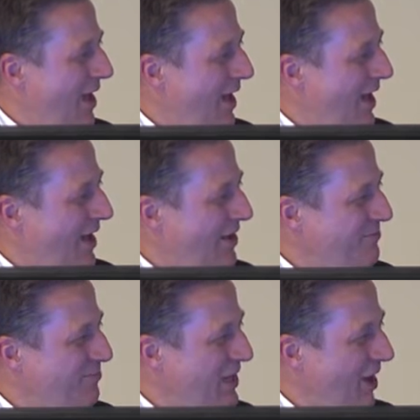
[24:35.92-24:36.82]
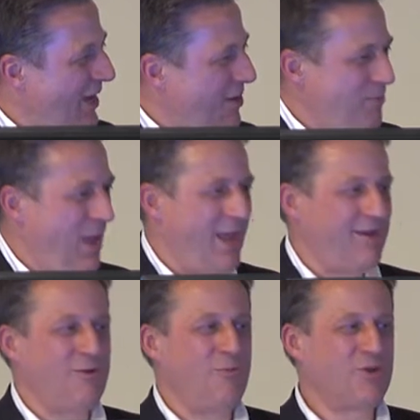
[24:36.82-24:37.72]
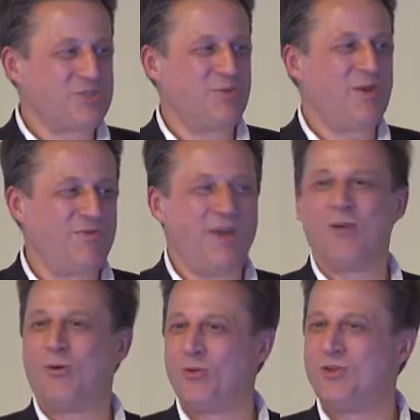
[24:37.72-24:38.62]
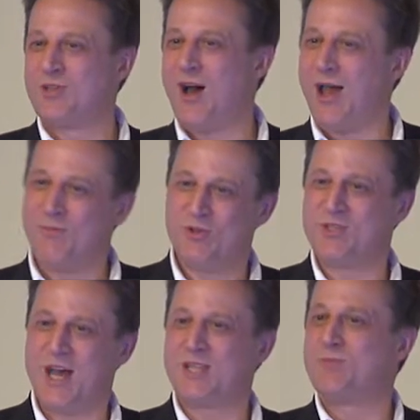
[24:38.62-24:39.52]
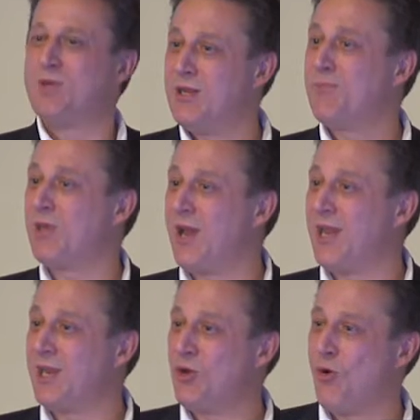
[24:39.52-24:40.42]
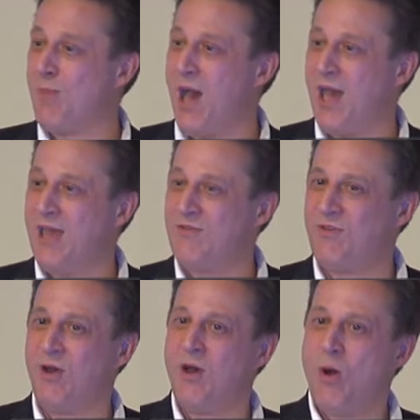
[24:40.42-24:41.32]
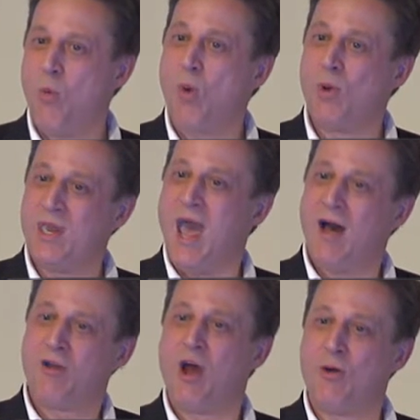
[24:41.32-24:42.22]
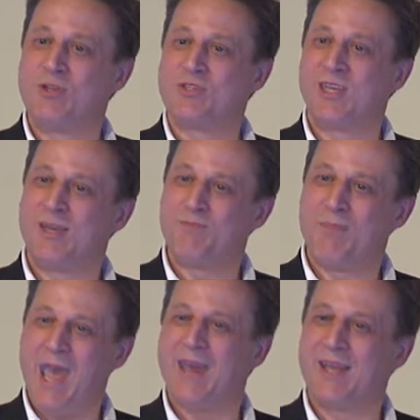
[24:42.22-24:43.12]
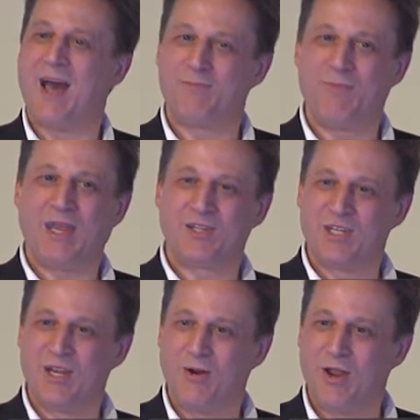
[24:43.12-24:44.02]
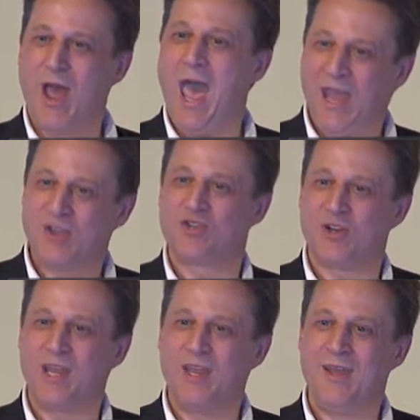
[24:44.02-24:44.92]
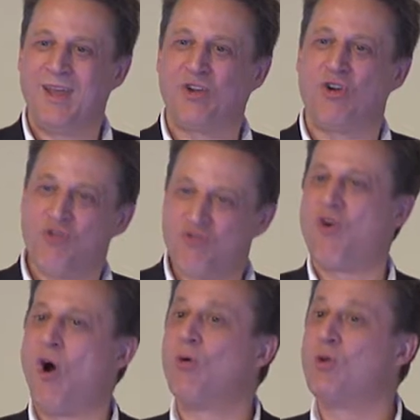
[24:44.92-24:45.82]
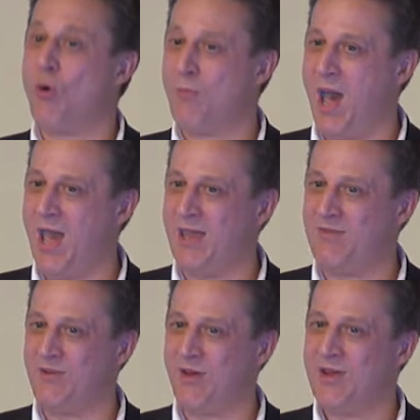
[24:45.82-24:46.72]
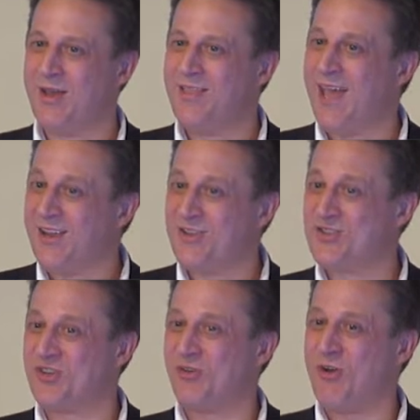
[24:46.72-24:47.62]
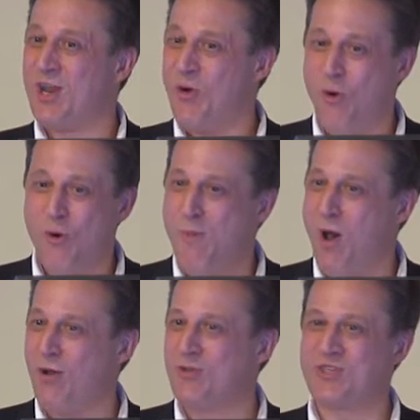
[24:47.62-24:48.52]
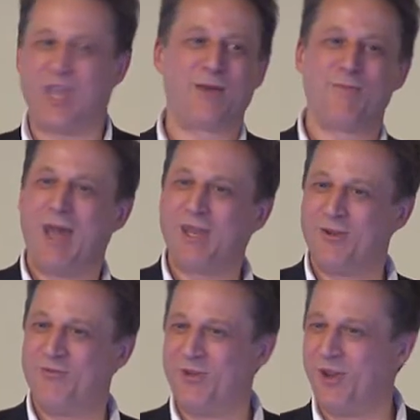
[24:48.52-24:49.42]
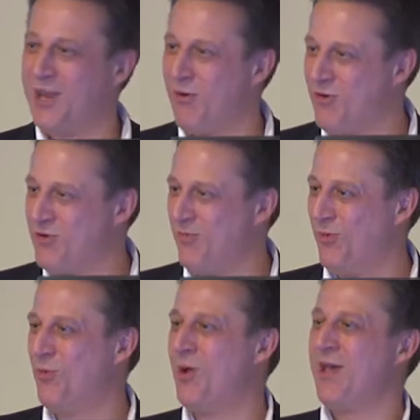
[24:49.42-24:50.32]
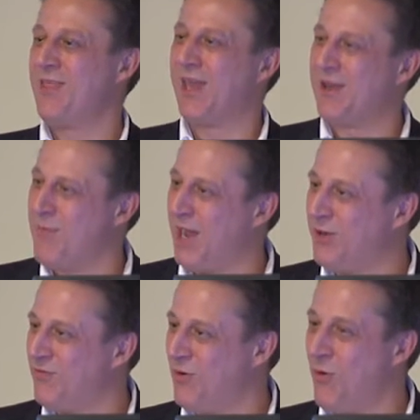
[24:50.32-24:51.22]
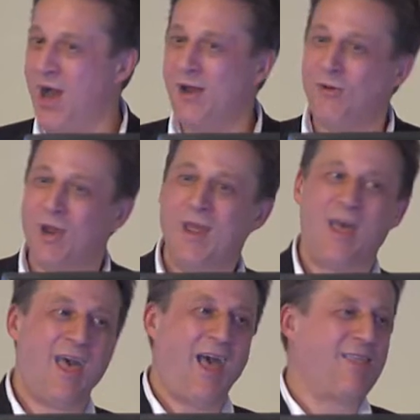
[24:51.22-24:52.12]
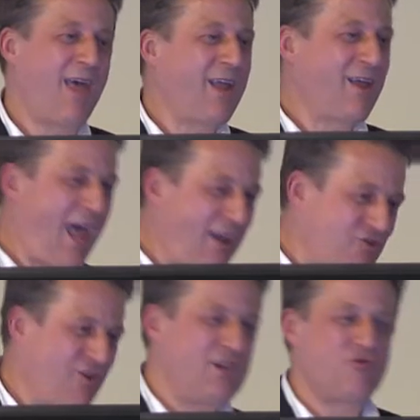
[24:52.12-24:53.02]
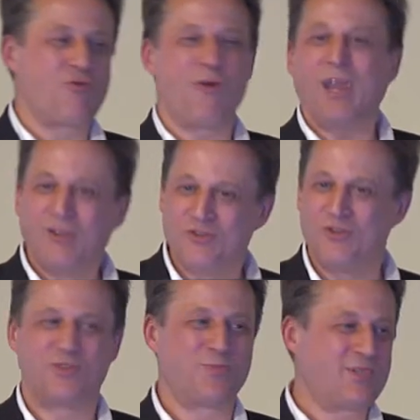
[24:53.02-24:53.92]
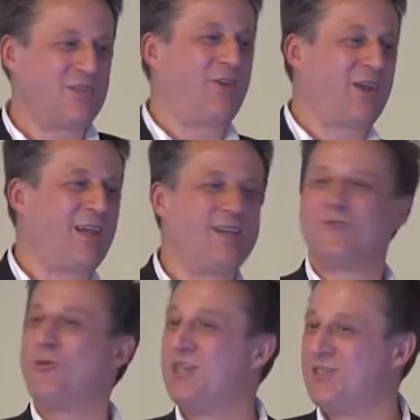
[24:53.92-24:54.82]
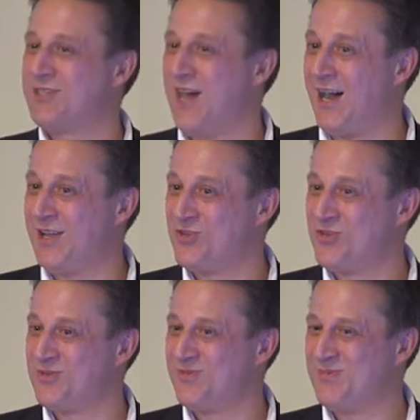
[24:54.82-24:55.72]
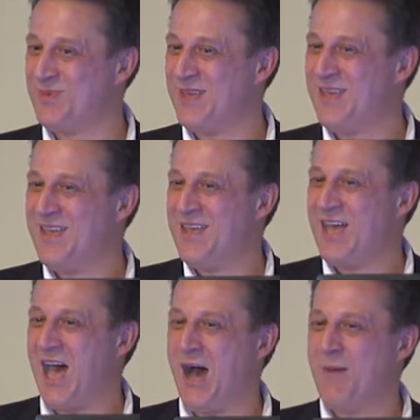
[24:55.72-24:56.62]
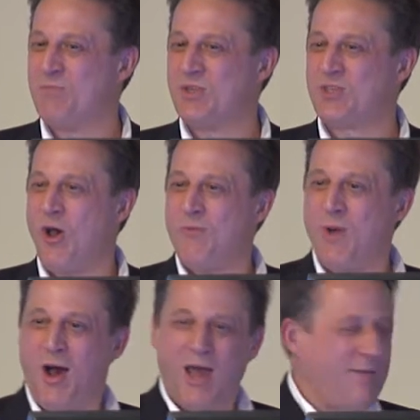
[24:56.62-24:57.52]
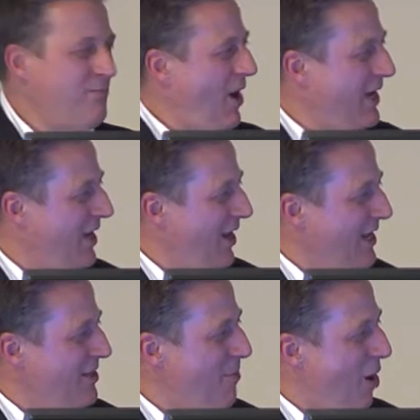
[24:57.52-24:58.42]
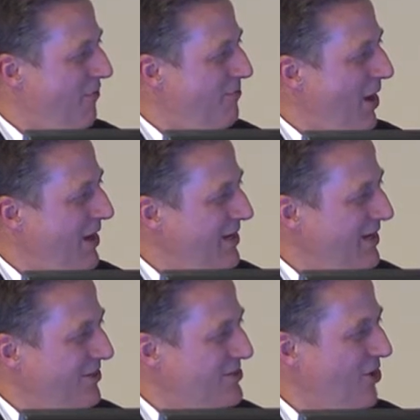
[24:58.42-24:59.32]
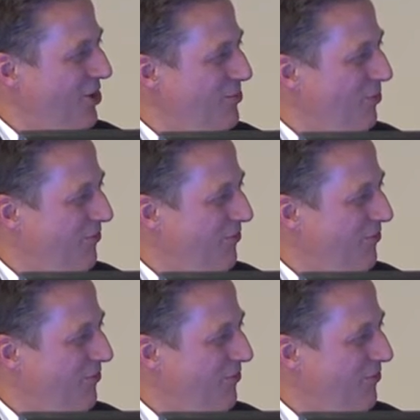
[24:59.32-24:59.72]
a bit like a pet who wants to be fed all the time, who starts manipulating your behaviour. What we now know is the bad gut bacteria actually control your behaviour. They can secrete hormones, they can make you feel irritable, they can make you feel hungry, and they can actually direct you specifically to eat starch. So by killing them off by eating the soluble